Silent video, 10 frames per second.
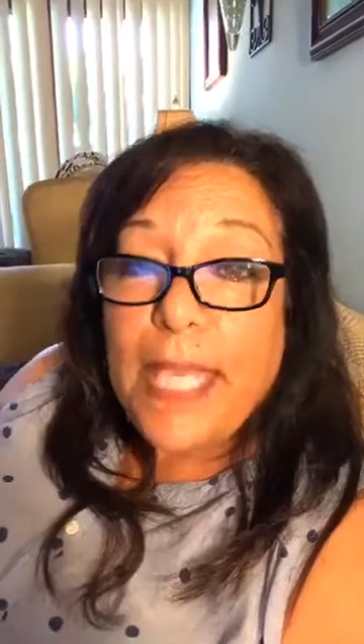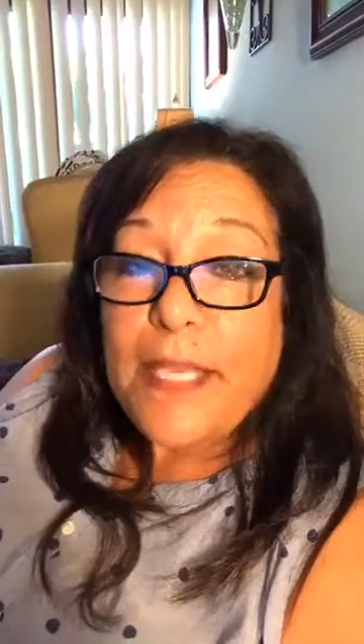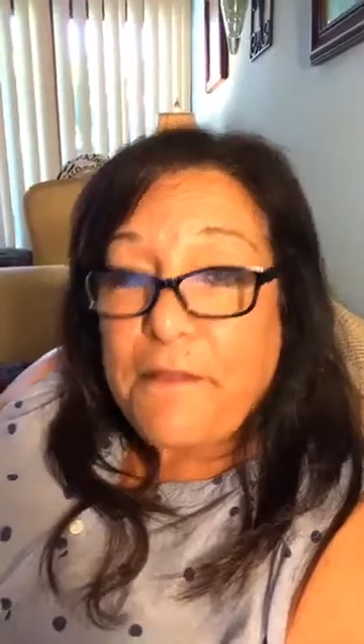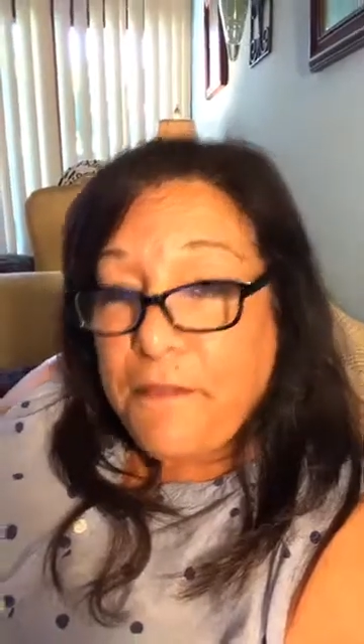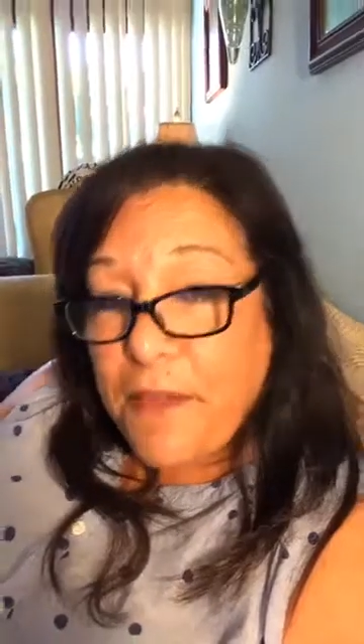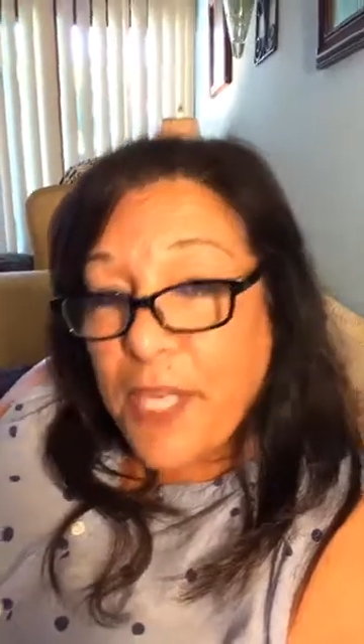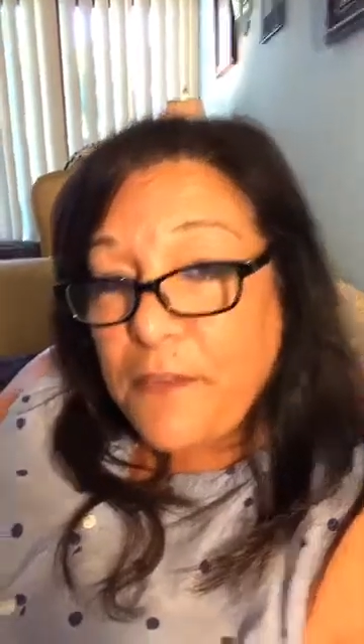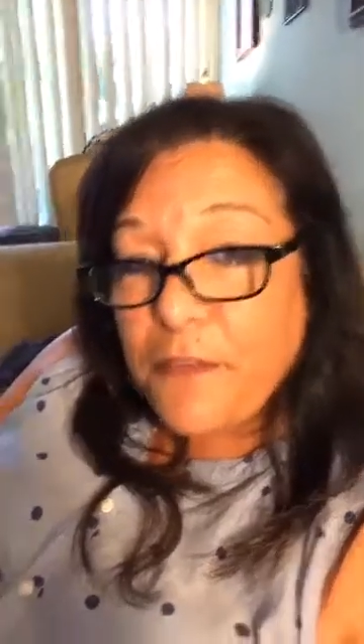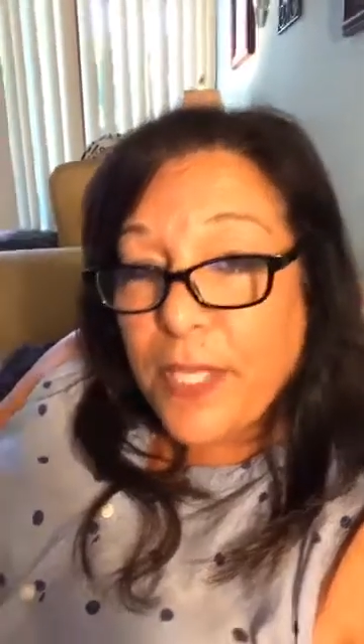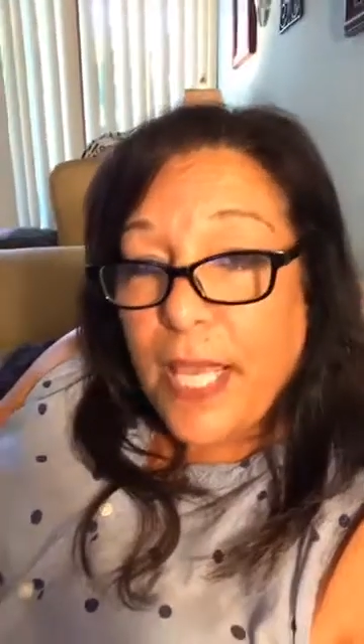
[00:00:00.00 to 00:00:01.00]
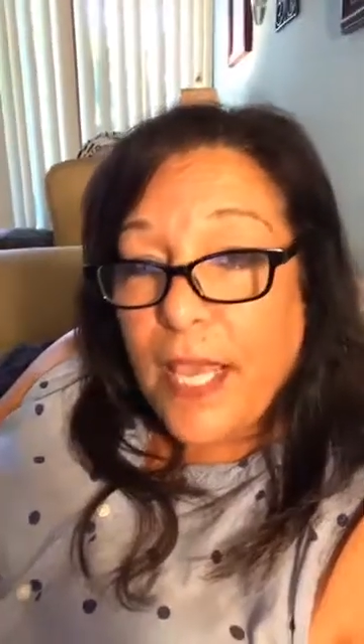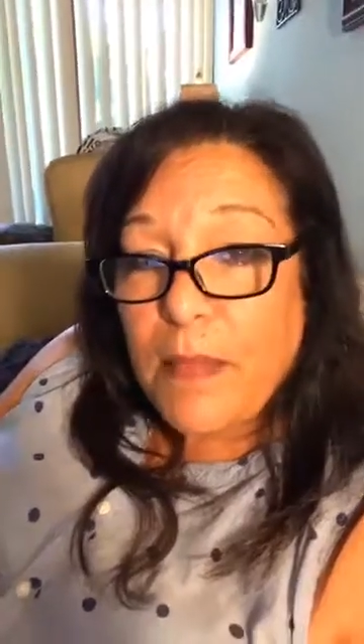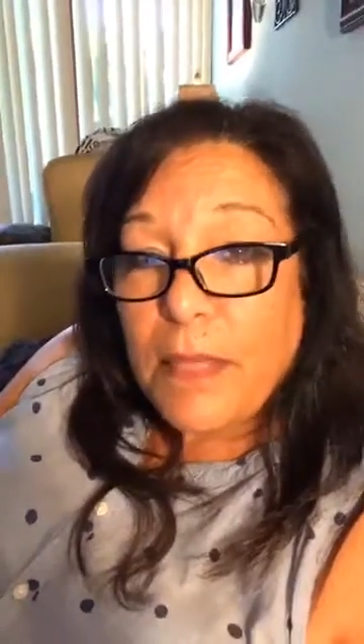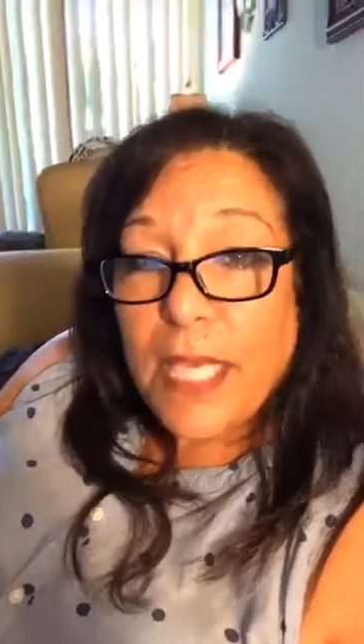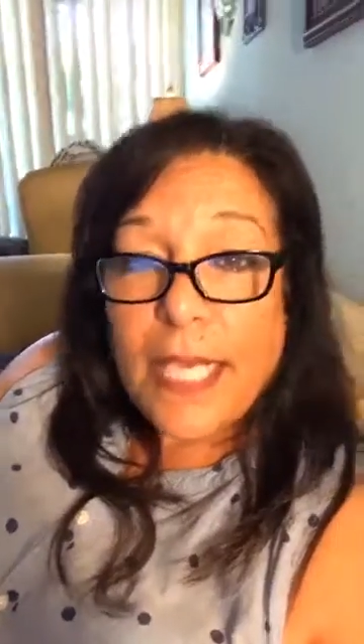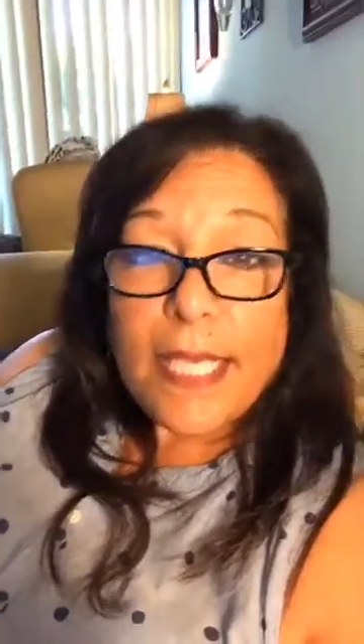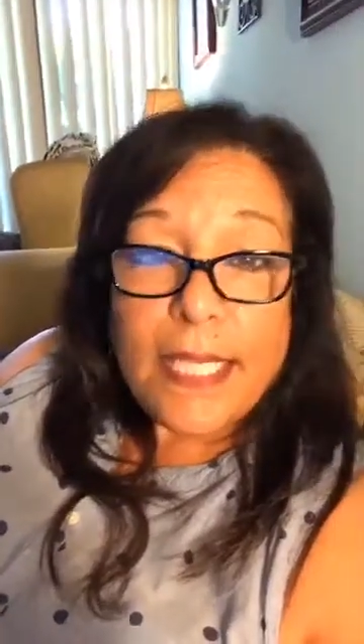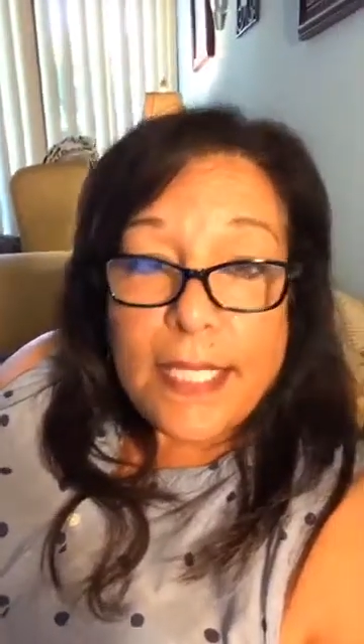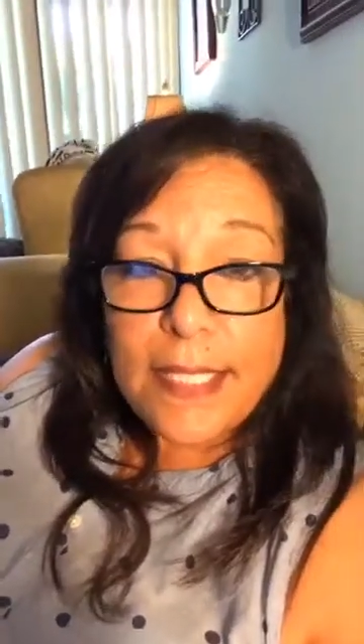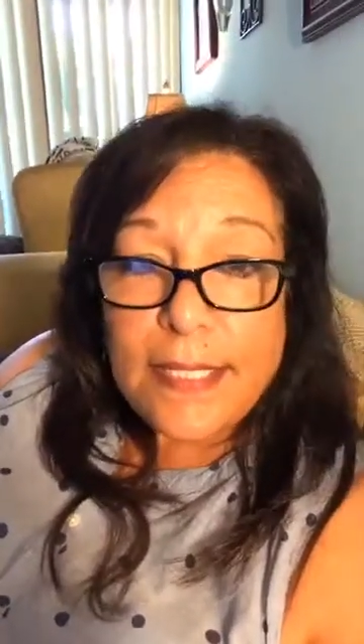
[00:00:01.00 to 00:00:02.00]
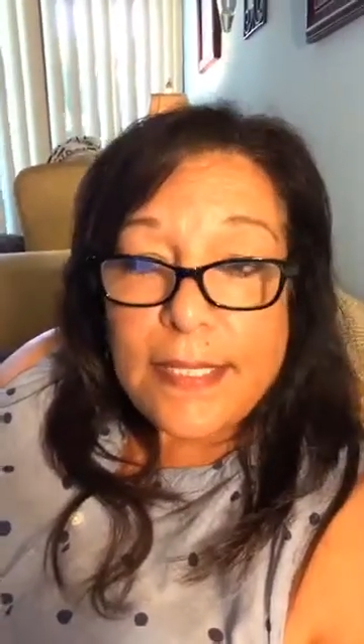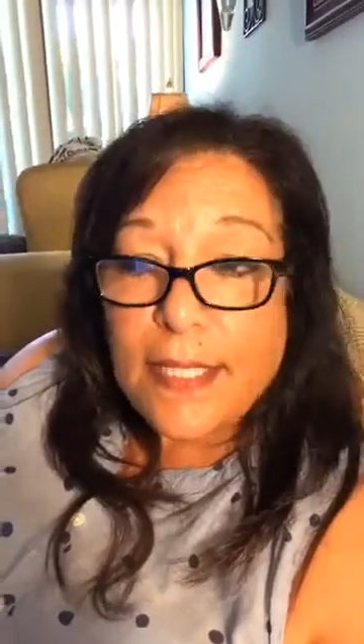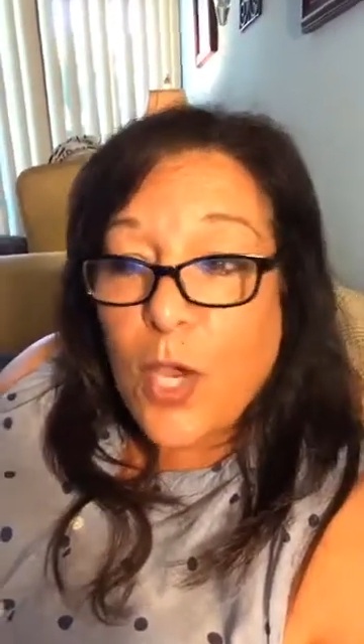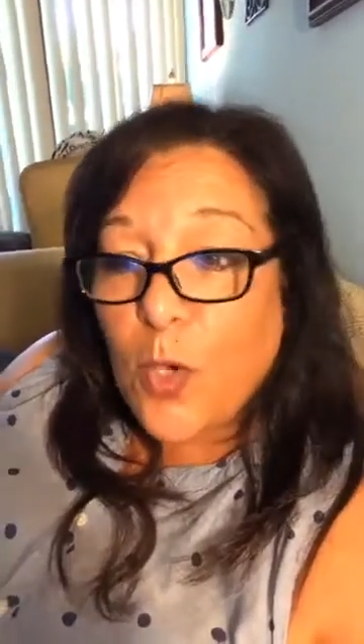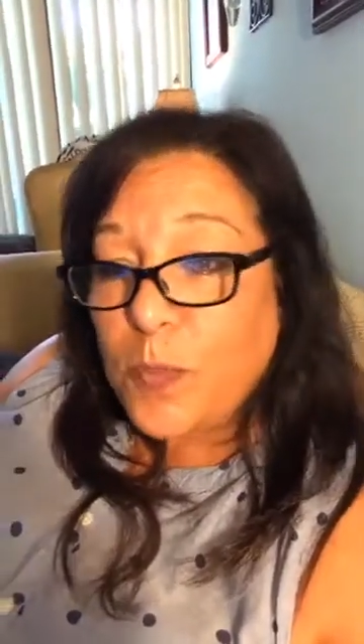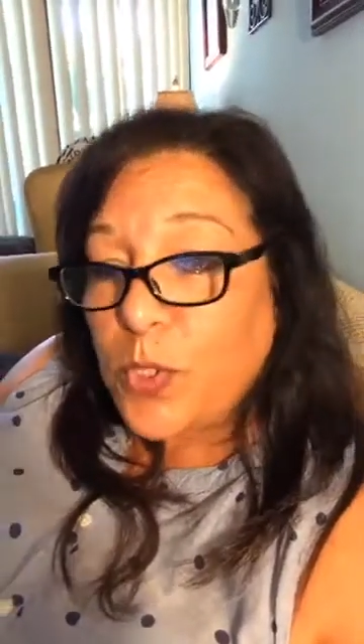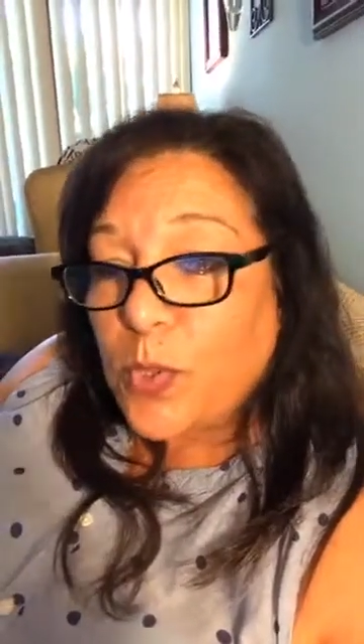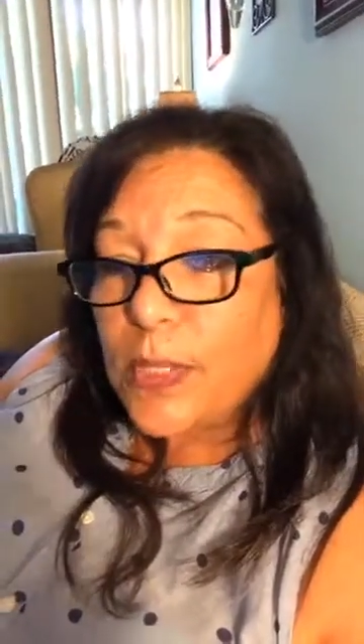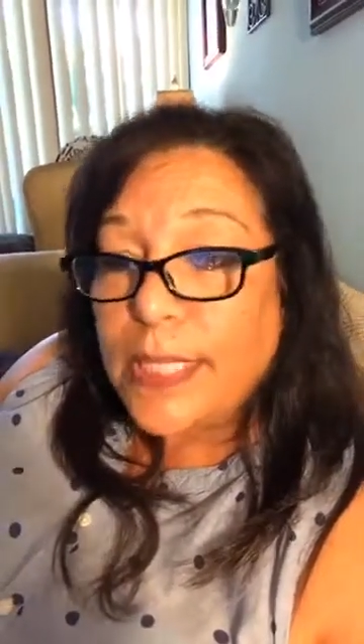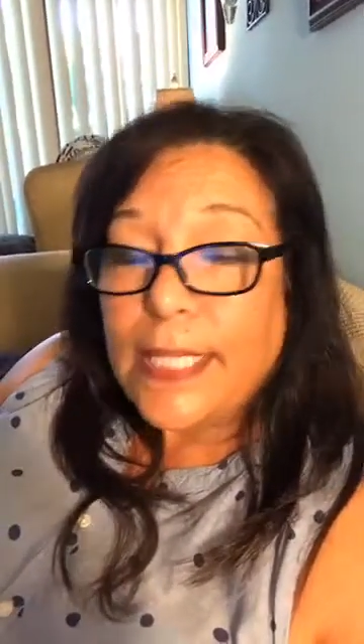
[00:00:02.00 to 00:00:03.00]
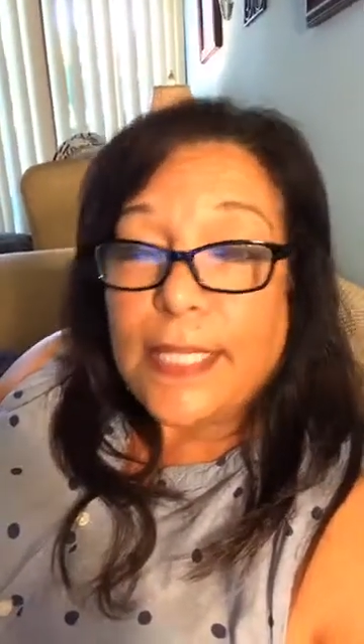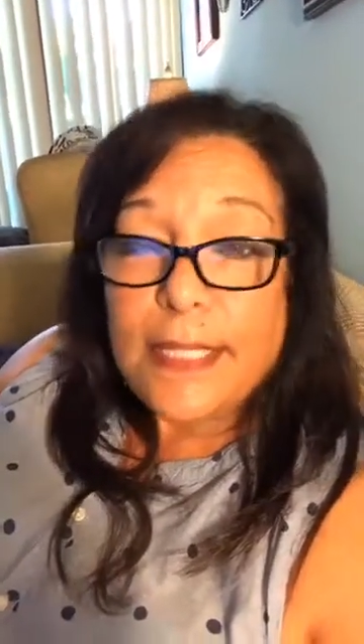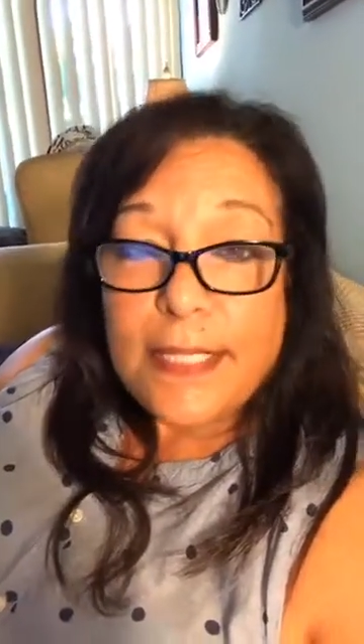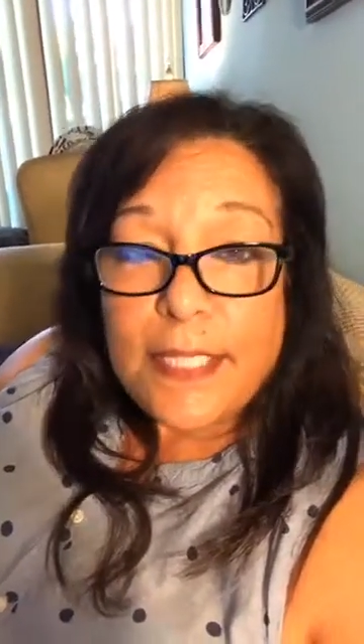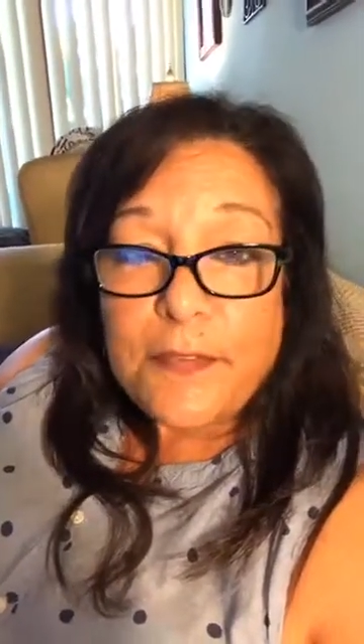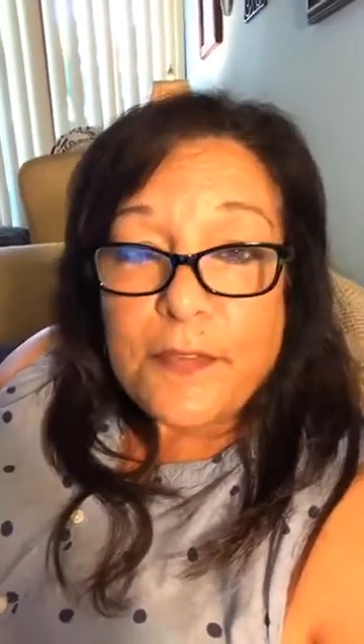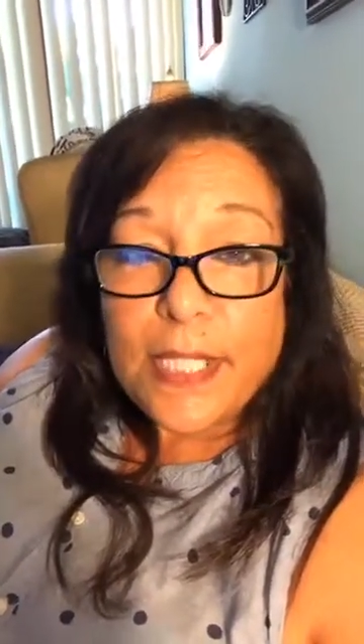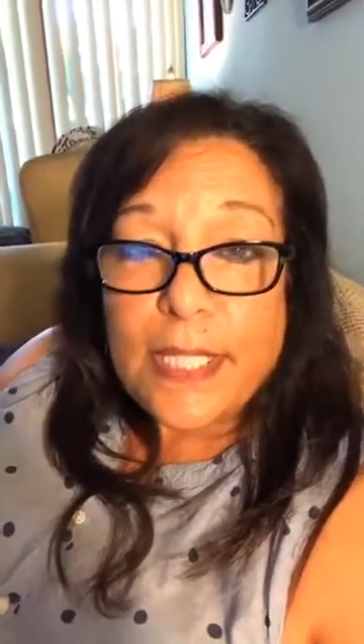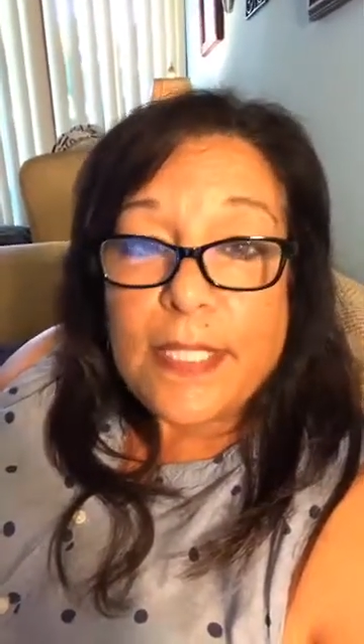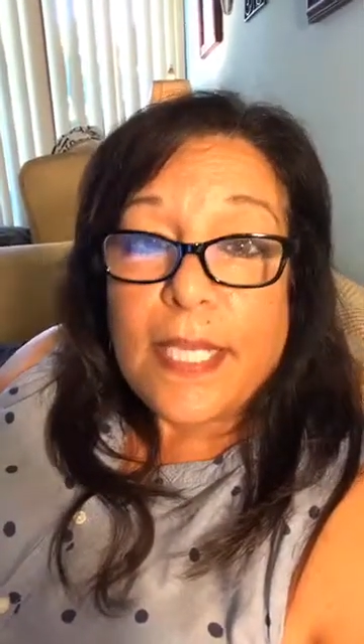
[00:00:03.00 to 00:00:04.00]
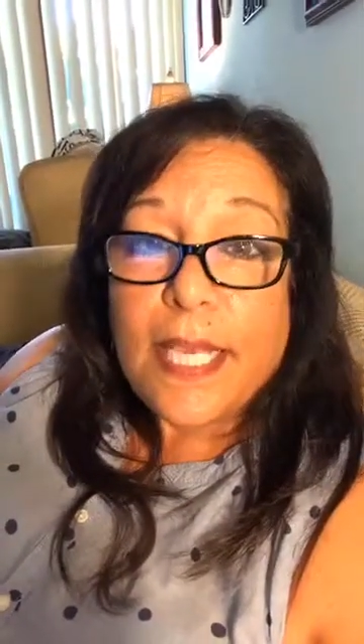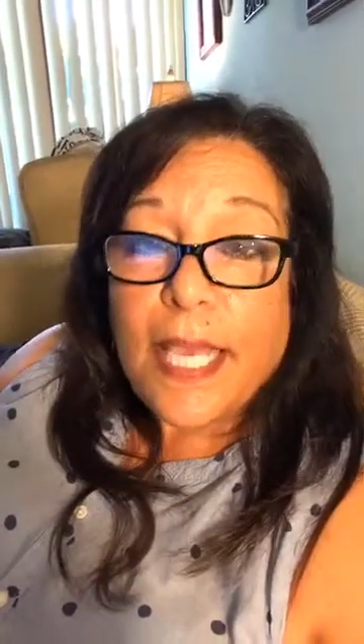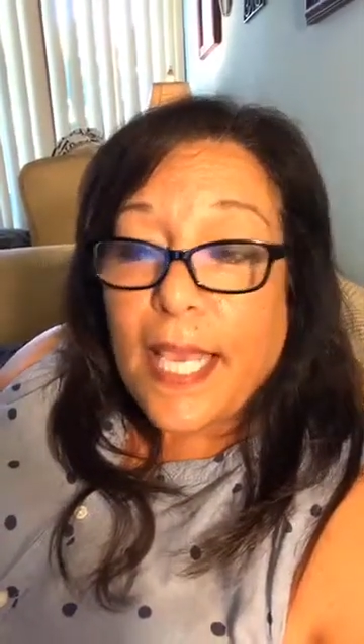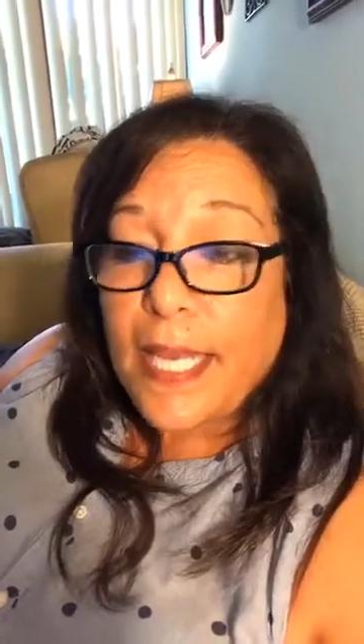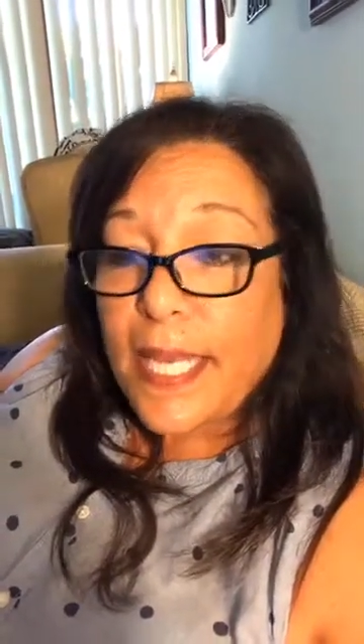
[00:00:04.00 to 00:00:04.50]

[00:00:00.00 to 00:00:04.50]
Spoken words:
Make it fun for them. It is homeschooling, it is different.